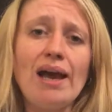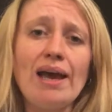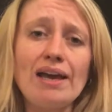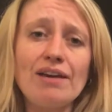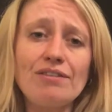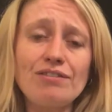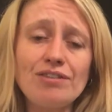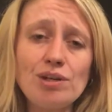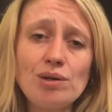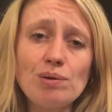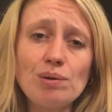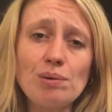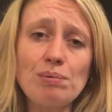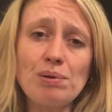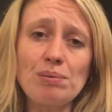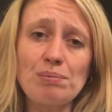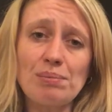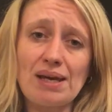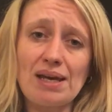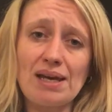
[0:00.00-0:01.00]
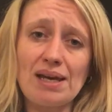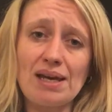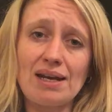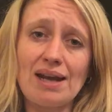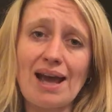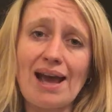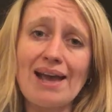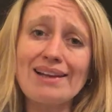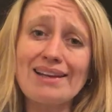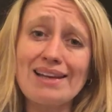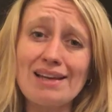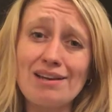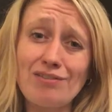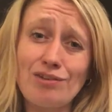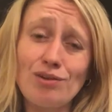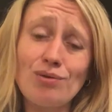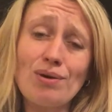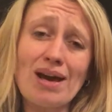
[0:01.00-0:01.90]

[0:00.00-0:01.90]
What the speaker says: if you are prepared and if you